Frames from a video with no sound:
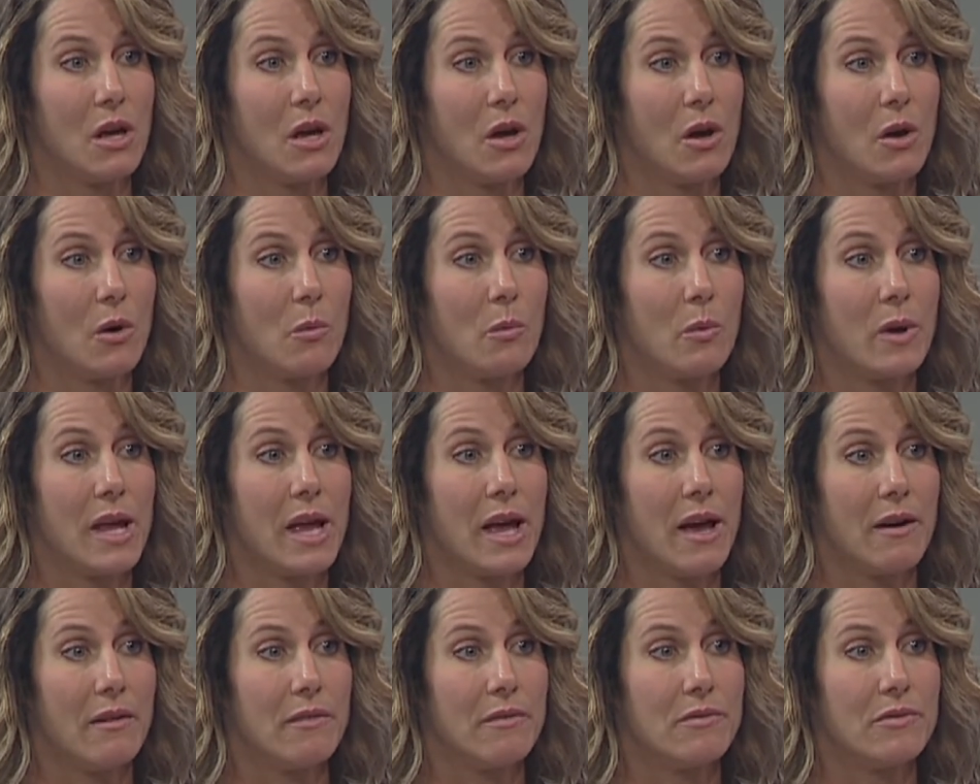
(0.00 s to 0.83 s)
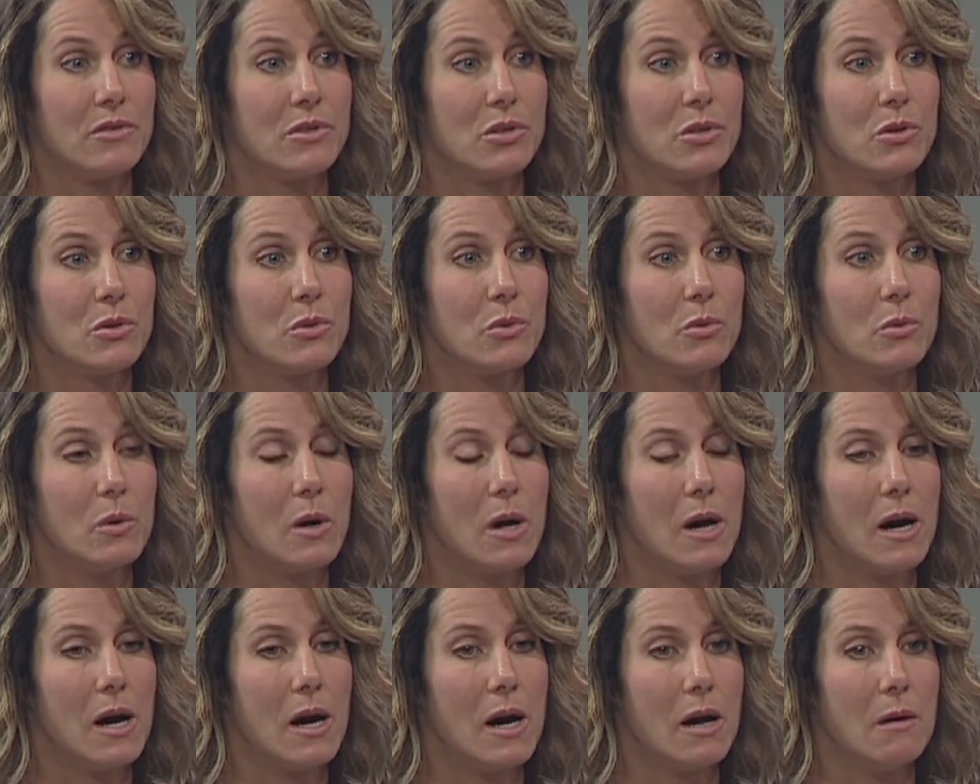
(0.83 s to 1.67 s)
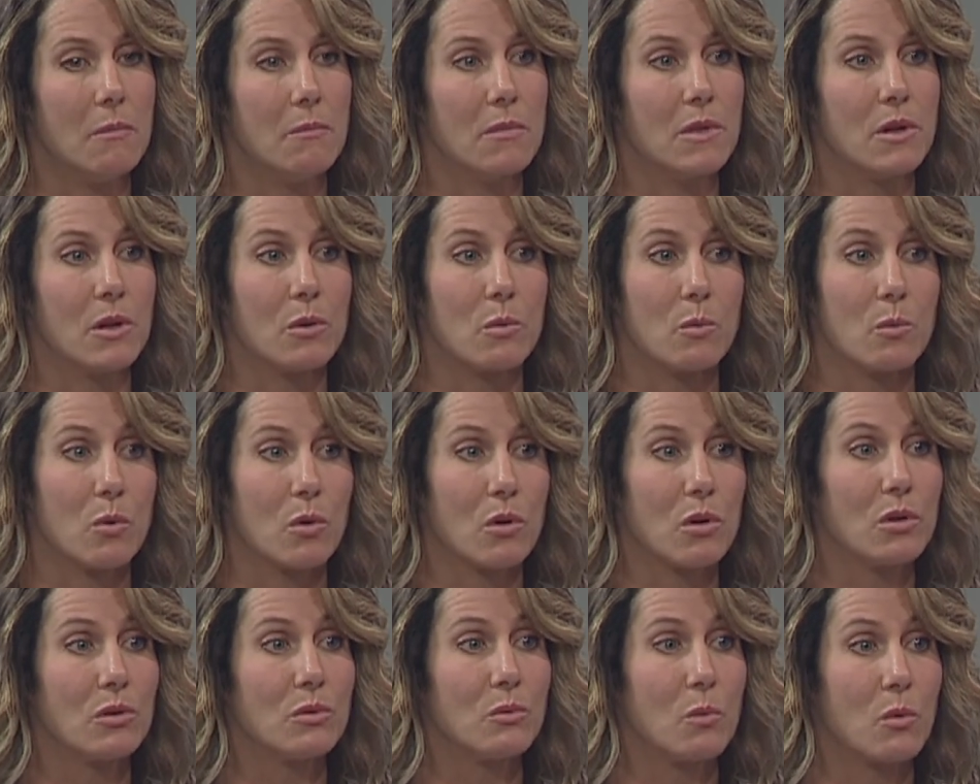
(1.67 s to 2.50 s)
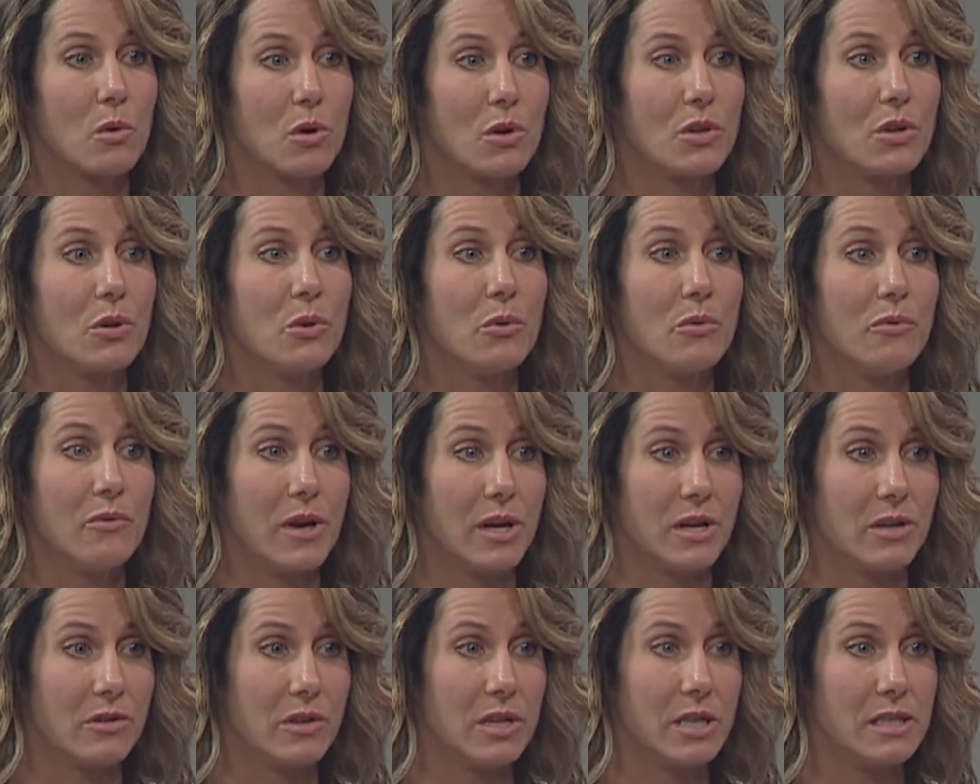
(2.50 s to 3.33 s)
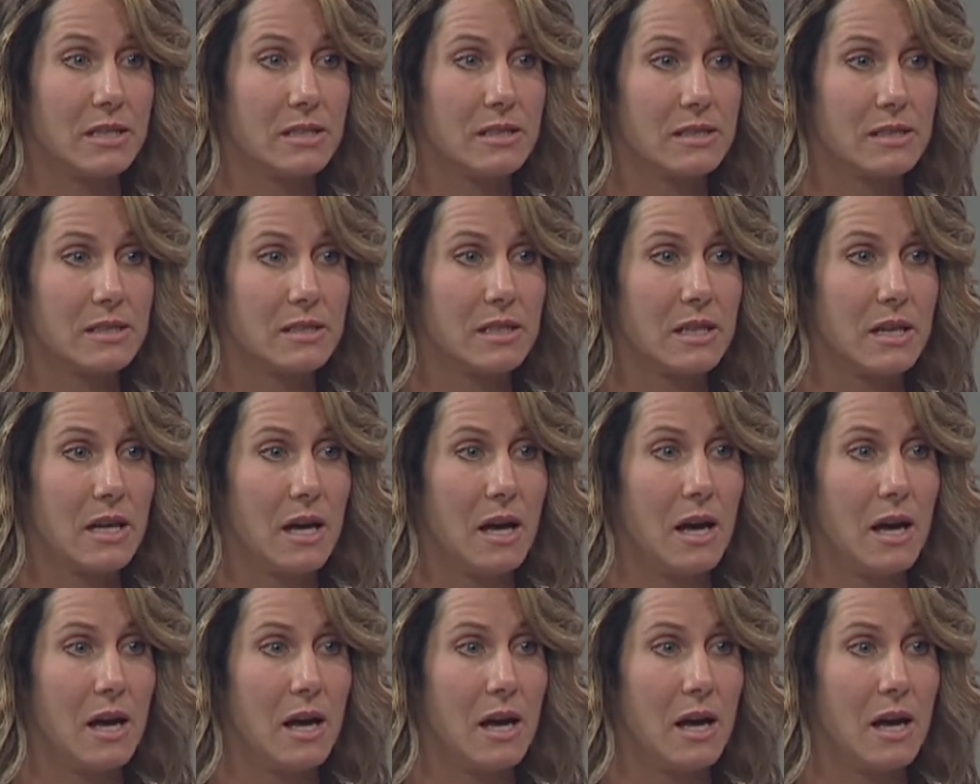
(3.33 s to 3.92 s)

Mm-hmm. We have two. Um, they're World War II veterans,